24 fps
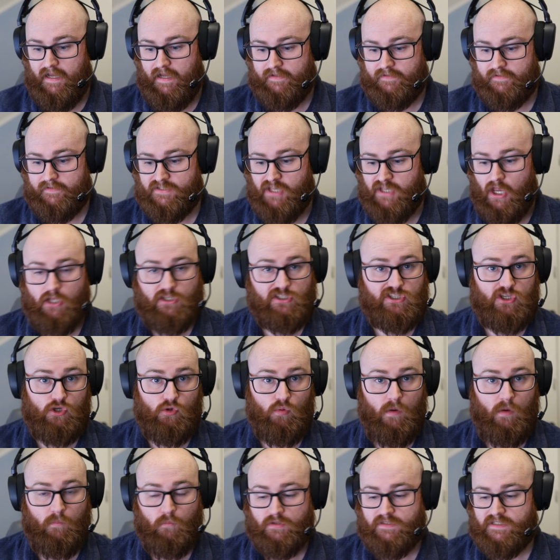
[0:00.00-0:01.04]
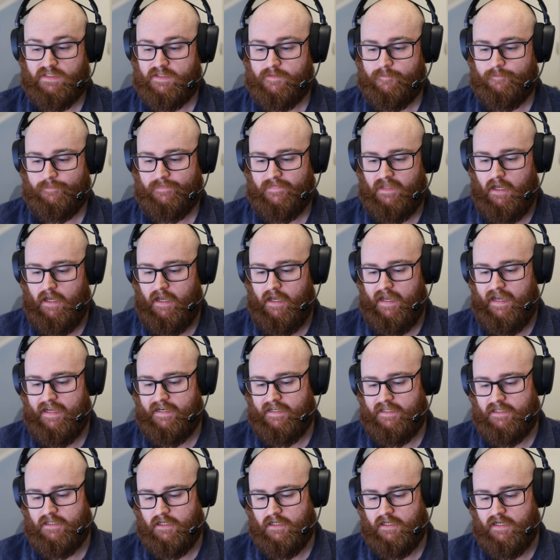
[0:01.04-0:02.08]
turn 2 onwards. And
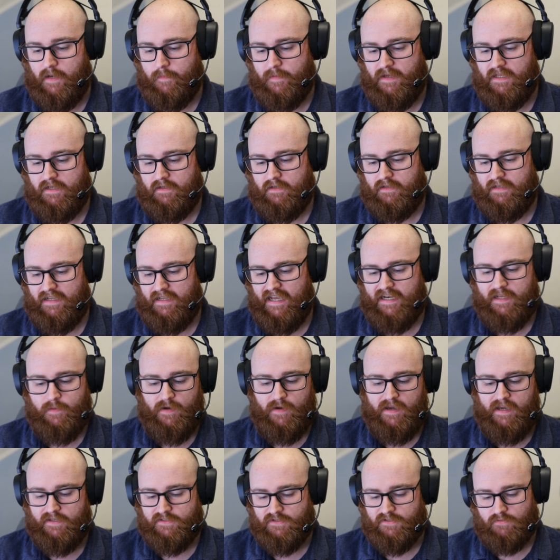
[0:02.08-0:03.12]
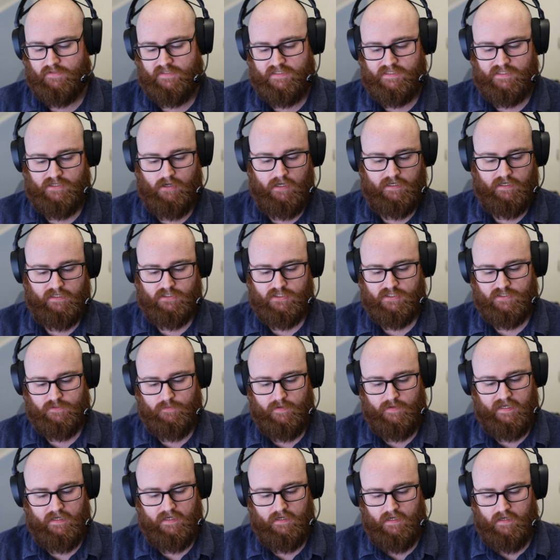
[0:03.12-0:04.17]
he could come in anywhere as long as it's 9 inches
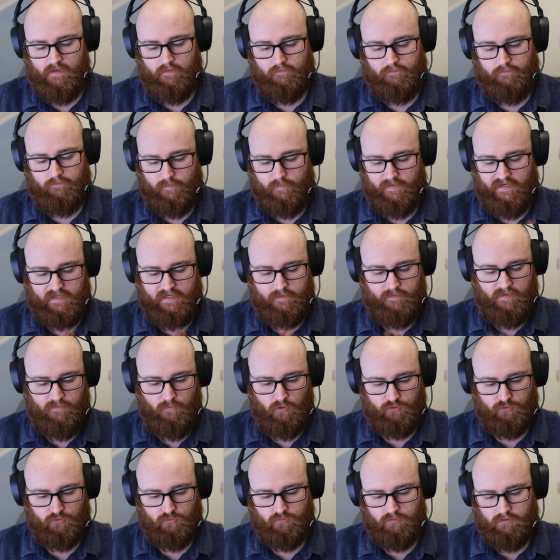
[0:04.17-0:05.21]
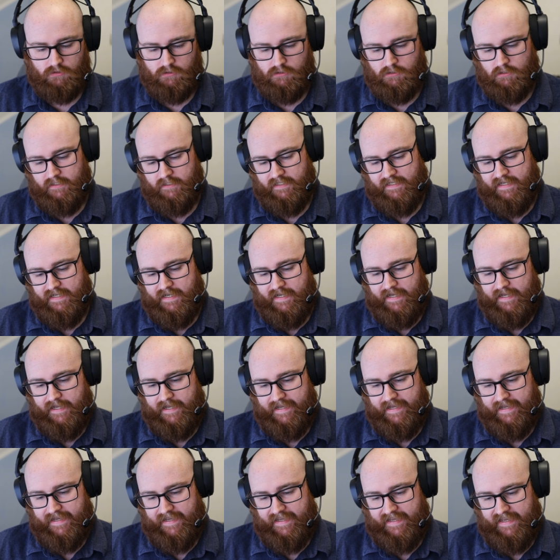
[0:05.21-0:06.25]
away from an enemy model.
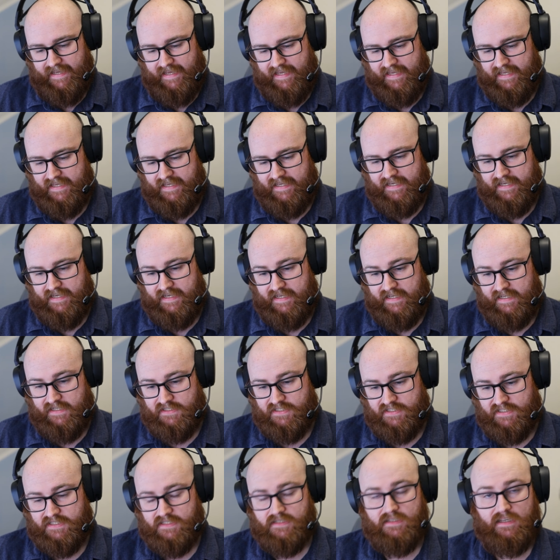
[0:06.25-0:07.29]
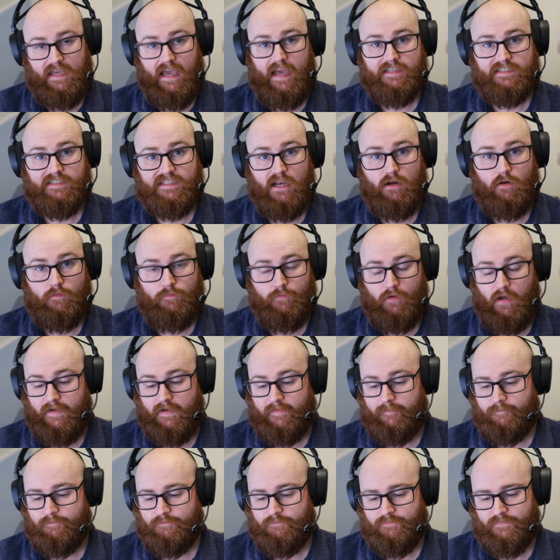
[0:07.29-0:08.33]
He is, yeah, terrifying.
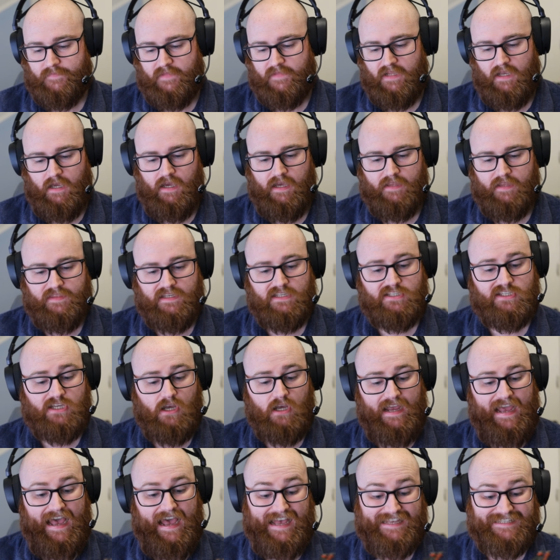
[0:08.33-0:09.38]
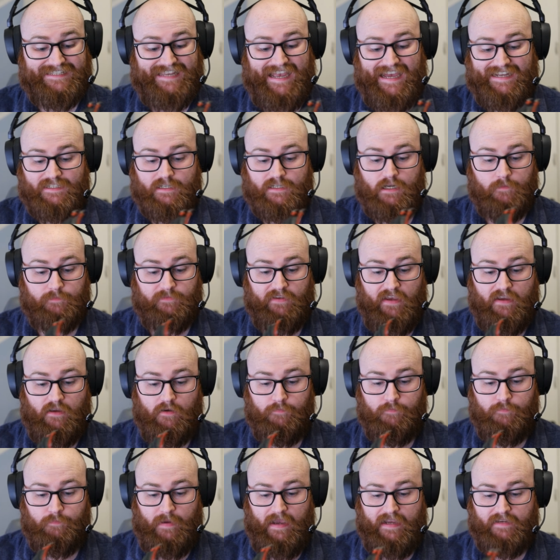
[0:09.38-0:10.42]
This guy has had an update
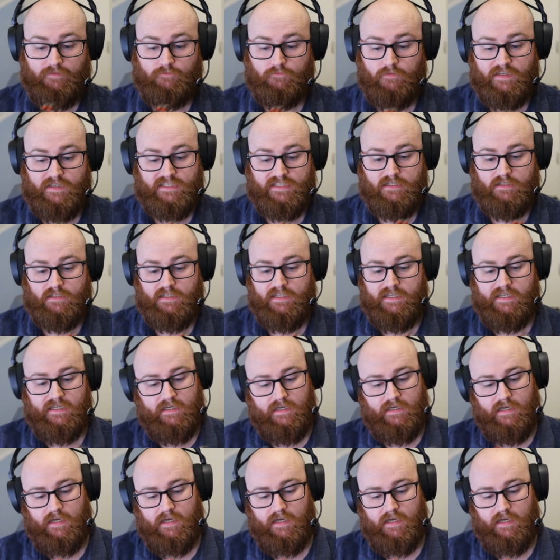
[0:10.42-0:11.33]
of paint recently.